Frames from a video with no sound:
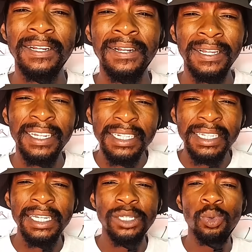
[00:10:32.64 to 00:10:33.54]

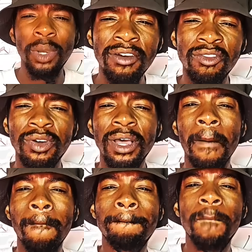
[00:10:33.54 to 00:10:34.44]
clinics, we have
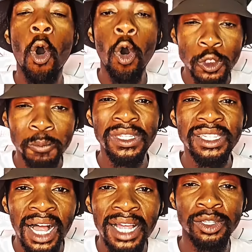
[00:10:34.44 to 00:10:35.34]

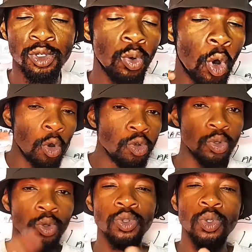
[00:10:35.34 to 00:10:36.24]
hospitals to host
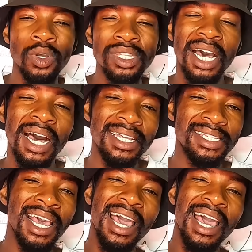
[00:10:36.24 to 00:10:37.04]
those doctors,